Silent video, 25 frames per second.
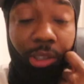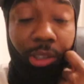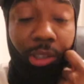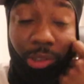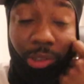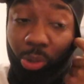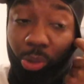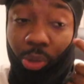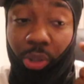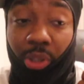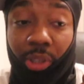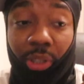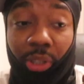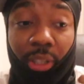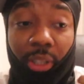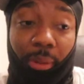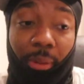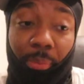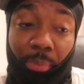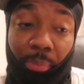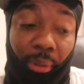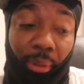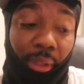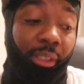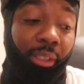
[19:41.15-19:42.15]
You just get a
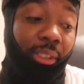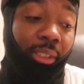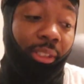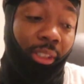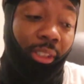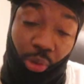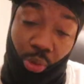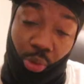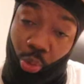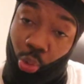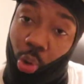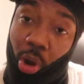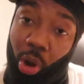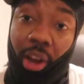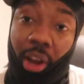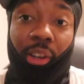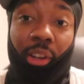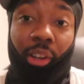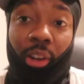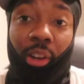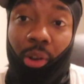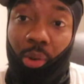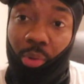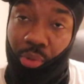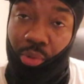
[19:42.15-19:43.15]
piece and then you grate it
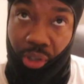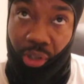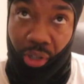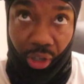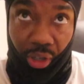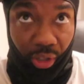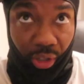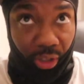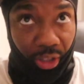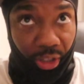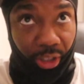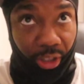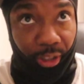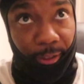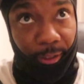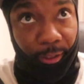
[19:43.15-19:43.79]
on there and shit.